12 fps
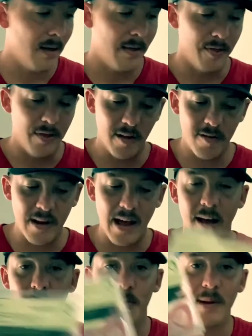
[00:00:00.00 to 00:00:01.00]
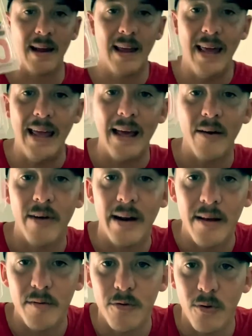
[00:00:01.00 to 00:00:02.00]
This guy has been killing
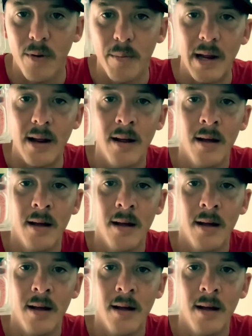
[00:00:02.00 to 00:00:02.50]
it for me.